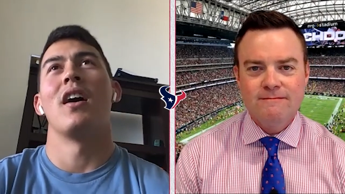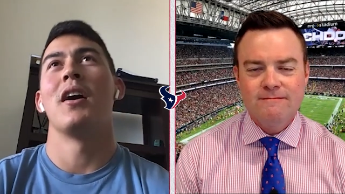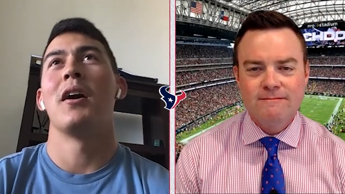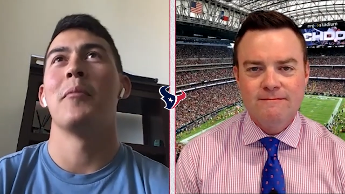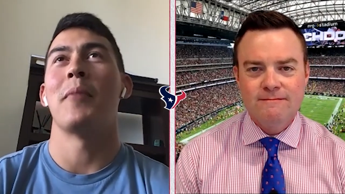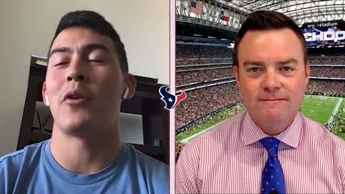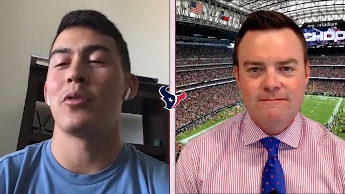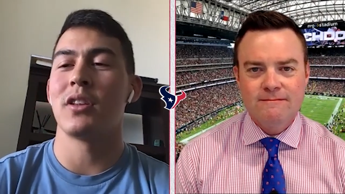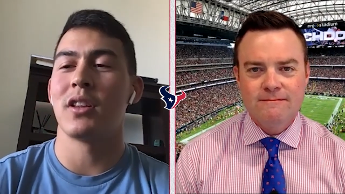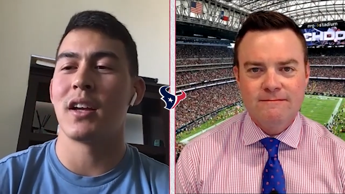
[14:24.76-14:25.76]

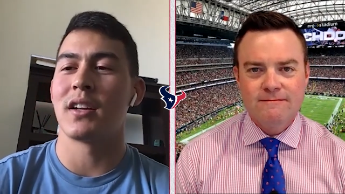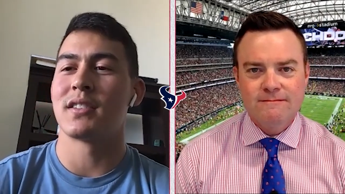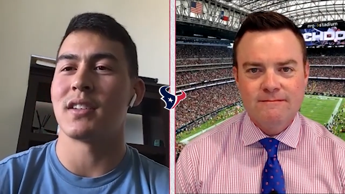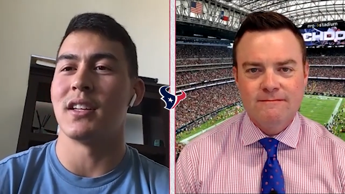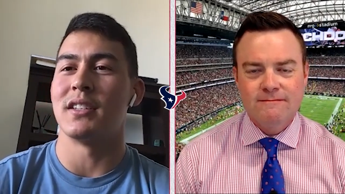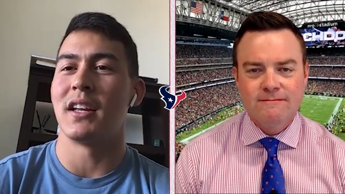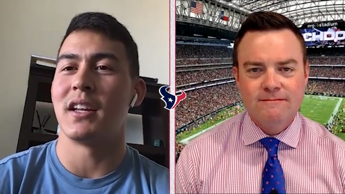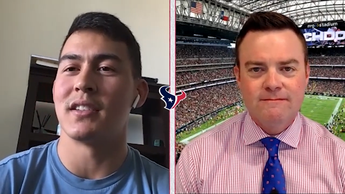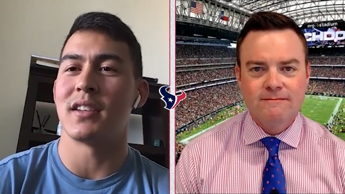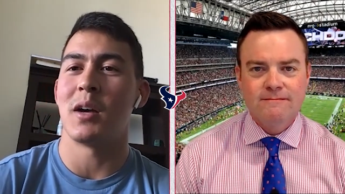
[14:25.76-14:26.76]
Speaker 1: really liked
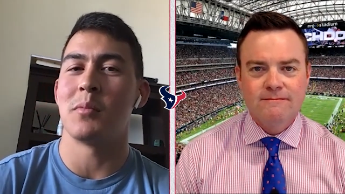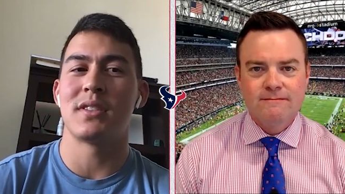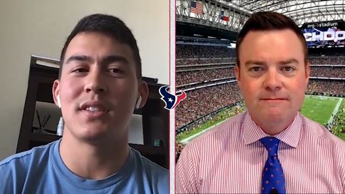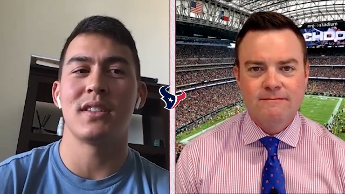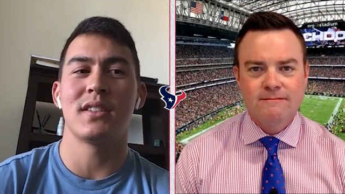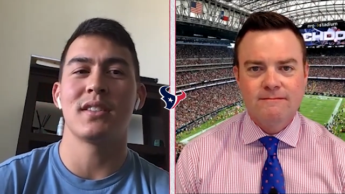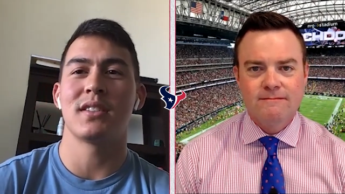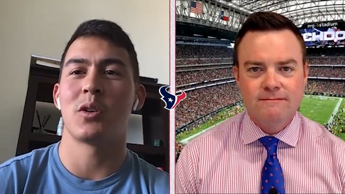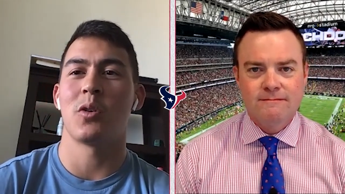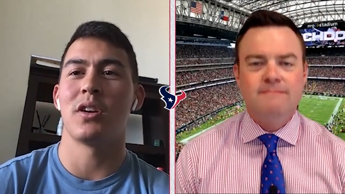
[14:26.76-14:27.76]
LaDanian Tomlinson
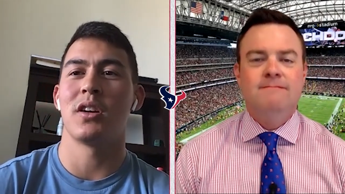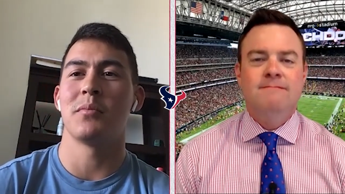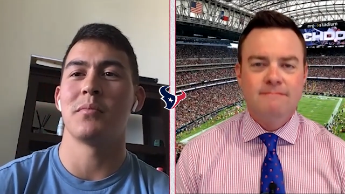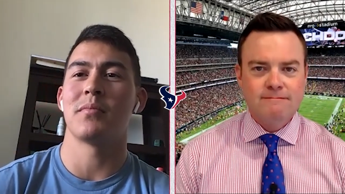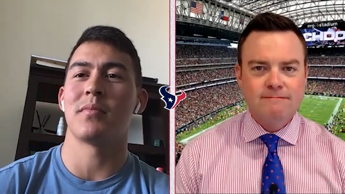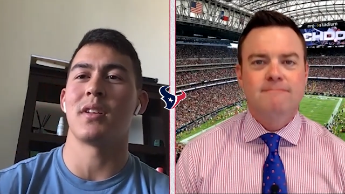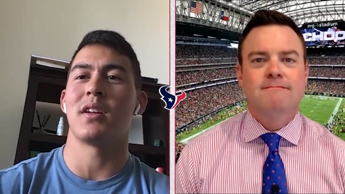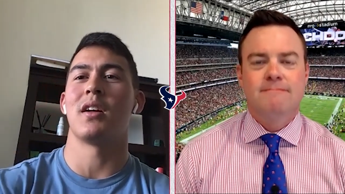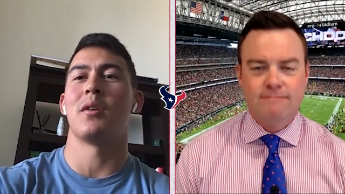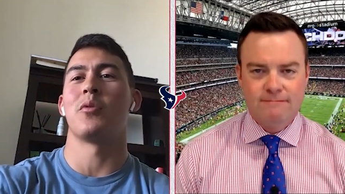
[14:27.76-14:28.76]
growing up,
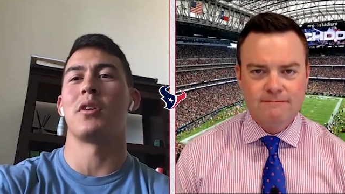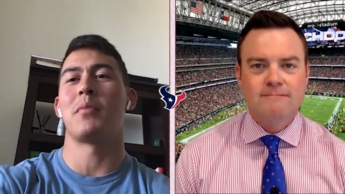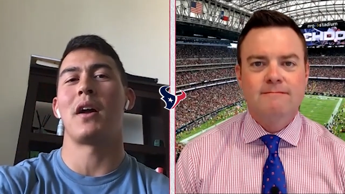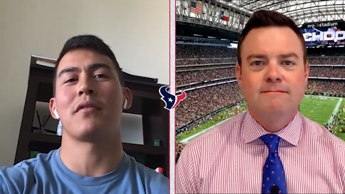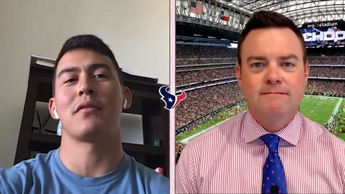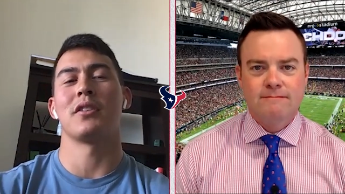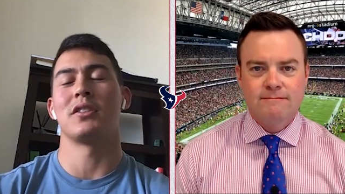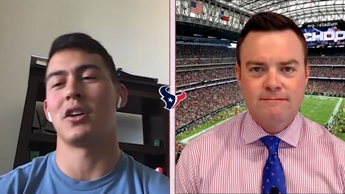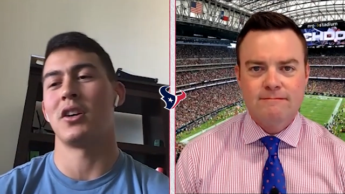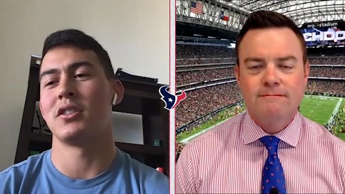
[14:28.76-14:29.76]
running back for the
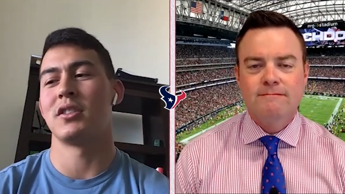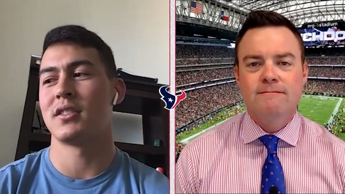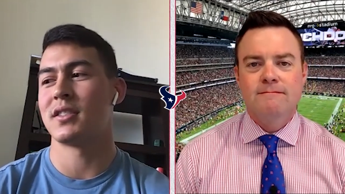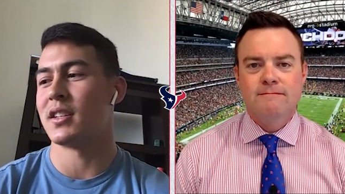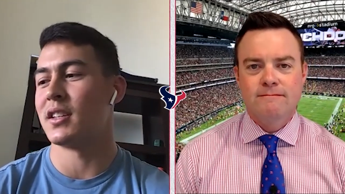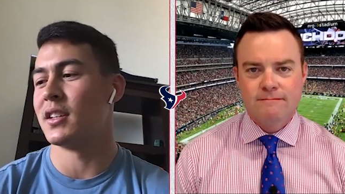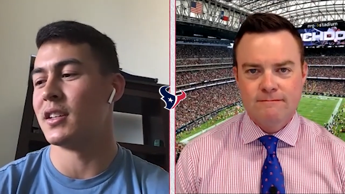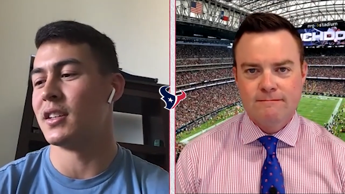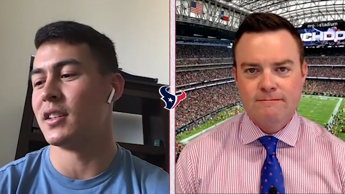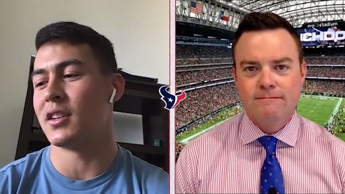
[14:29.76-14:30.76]
Chargers.
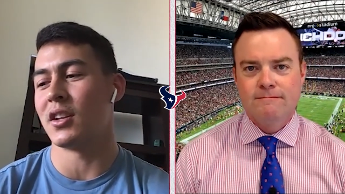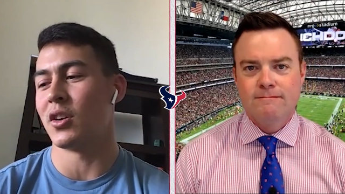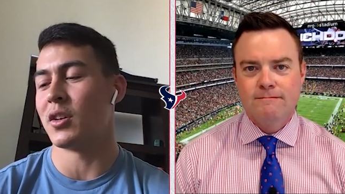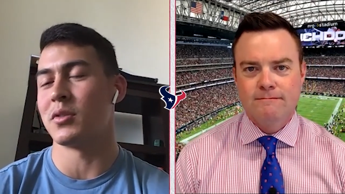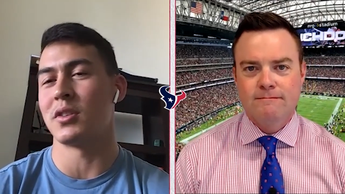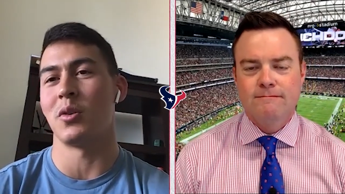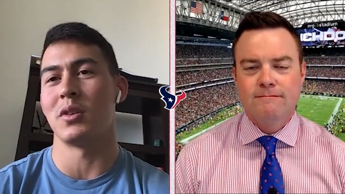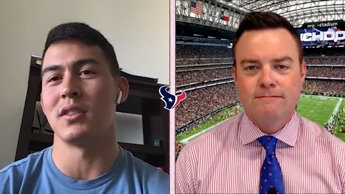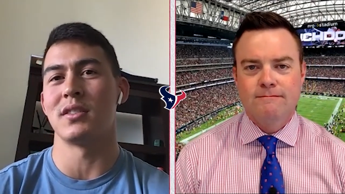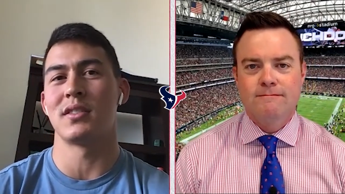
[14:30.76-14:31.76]
He was
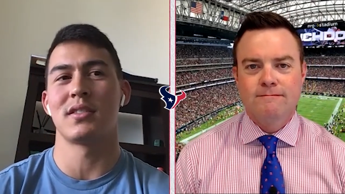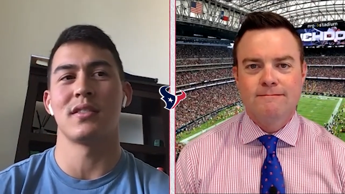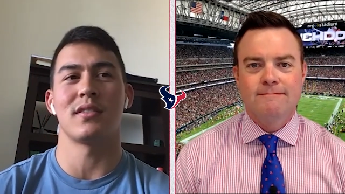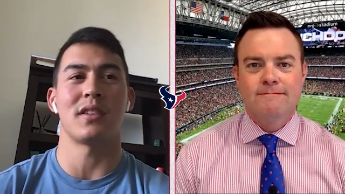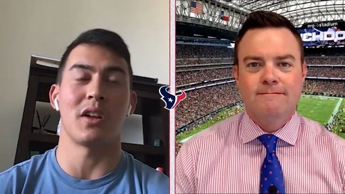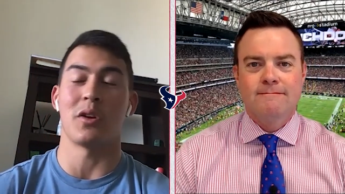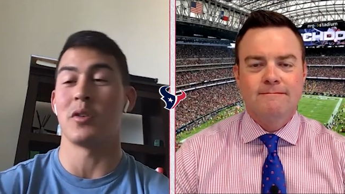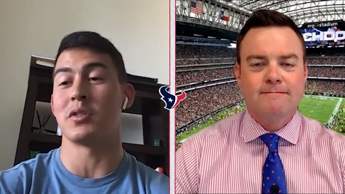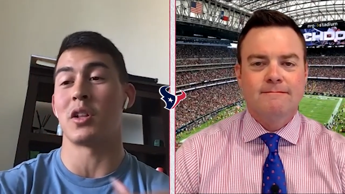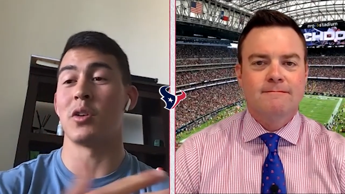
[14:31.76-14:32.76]
always, he
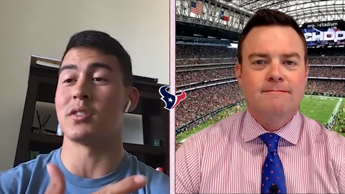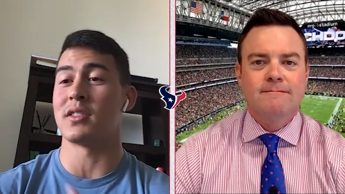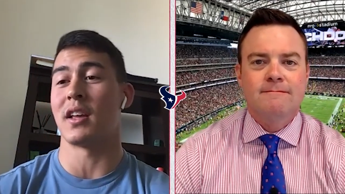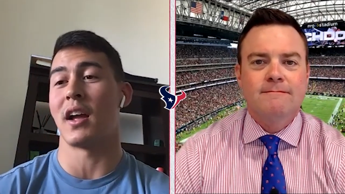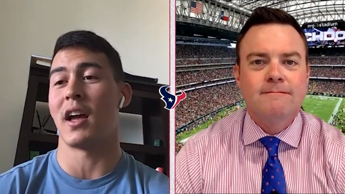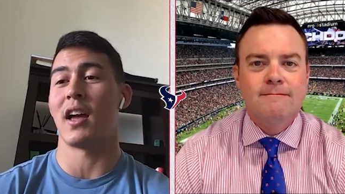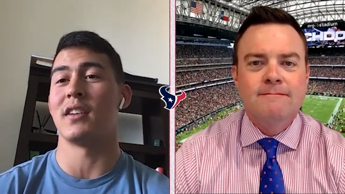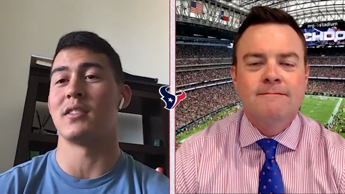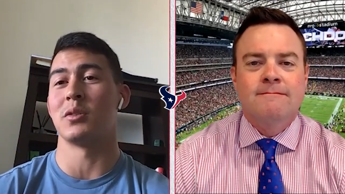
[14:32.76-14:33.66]
was the closest thing I had